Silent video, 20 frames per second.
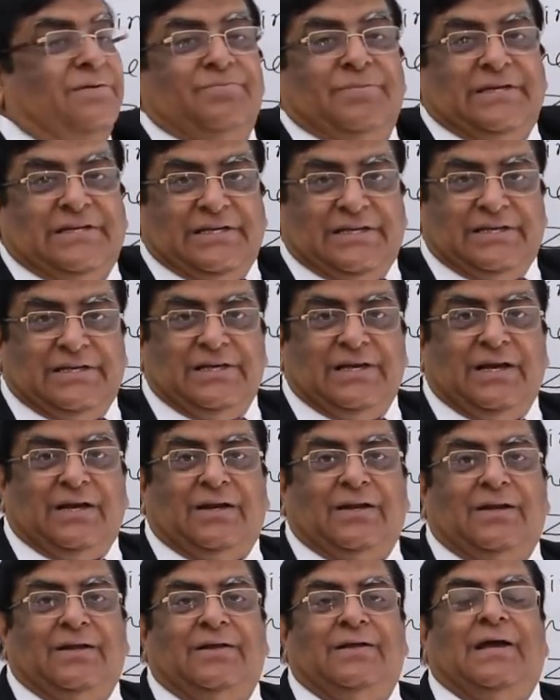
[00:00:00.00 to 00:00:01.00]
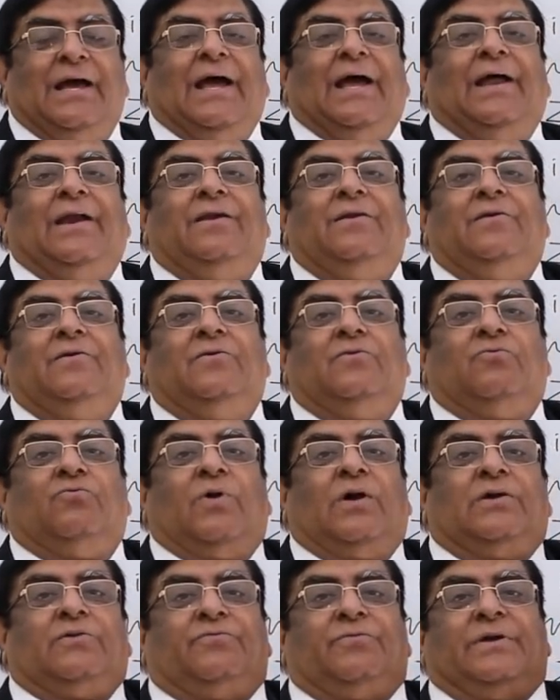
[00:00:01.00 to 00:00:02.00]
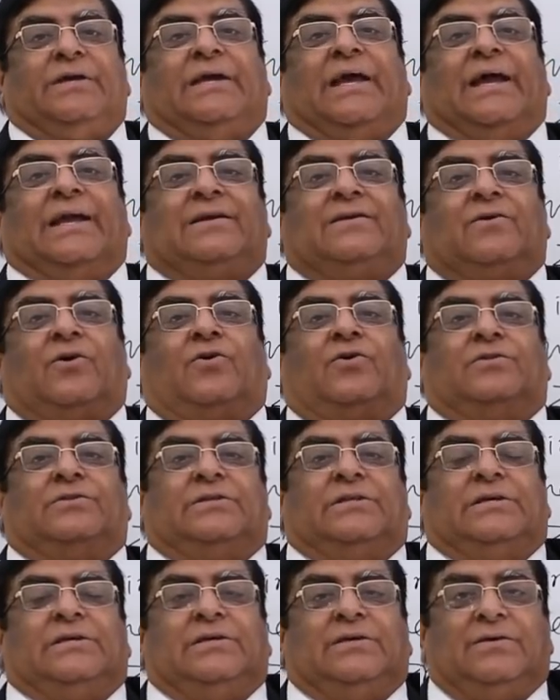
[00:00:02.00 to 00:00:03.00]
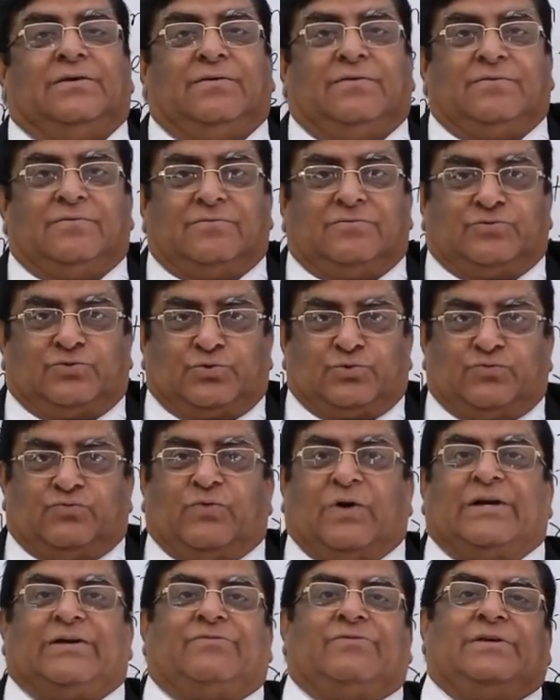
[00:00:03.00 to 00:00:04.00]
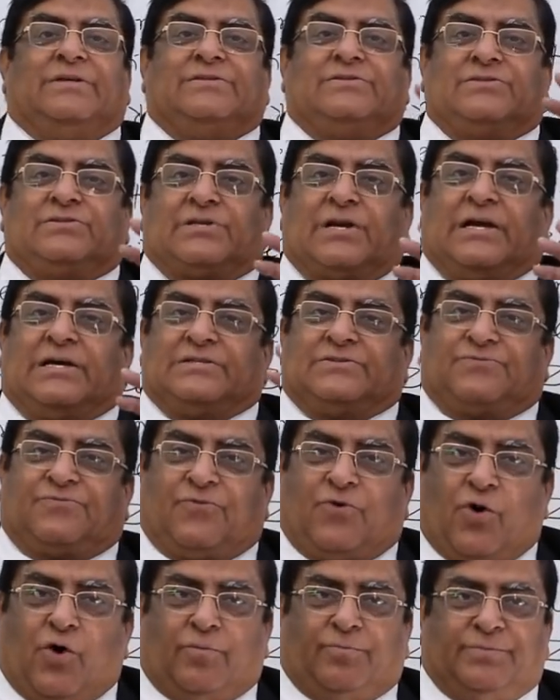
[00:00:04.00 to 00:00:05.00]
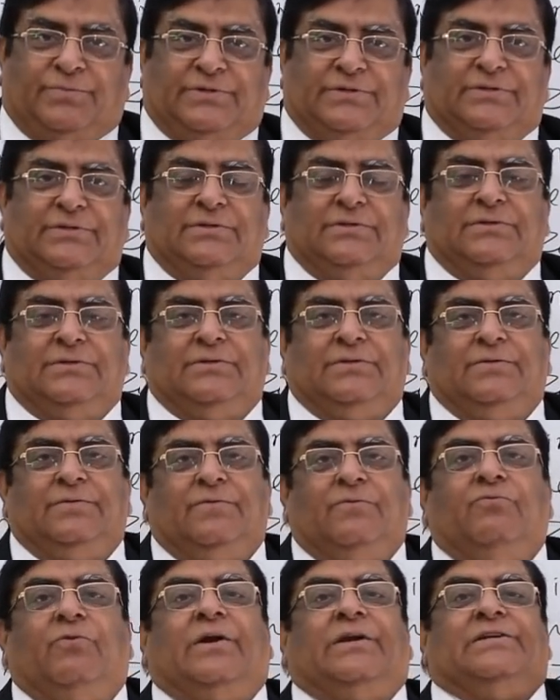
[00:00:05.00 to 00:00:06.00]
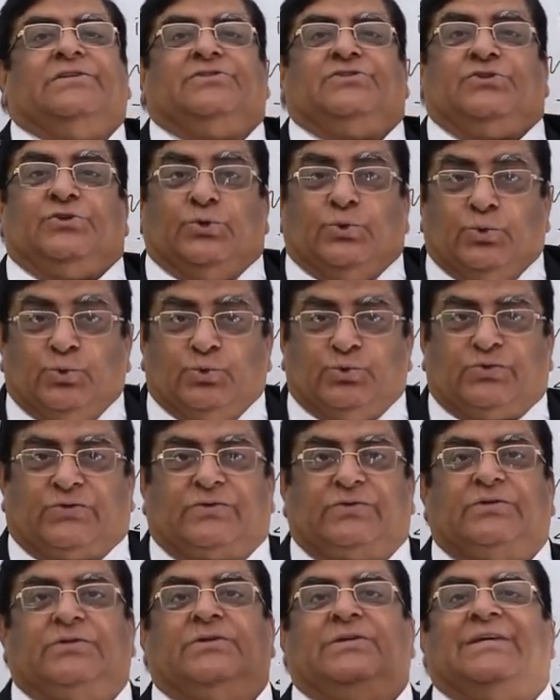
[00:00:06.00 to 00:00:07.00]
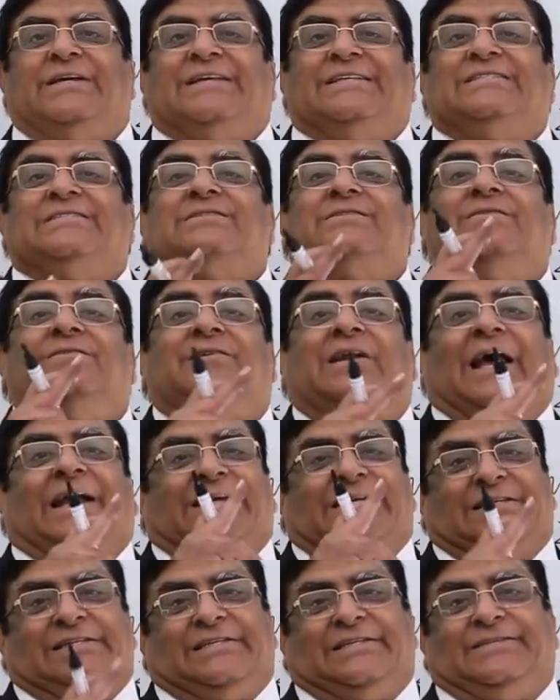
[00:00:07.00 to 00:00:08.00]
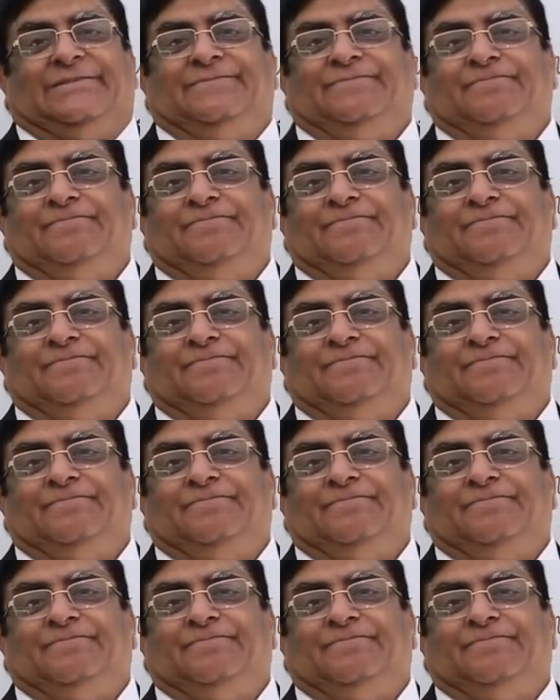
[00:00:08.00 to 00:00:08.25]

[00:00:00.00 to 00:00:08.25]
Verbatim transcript: the material and what we get on the what is transformed, what is used is 90.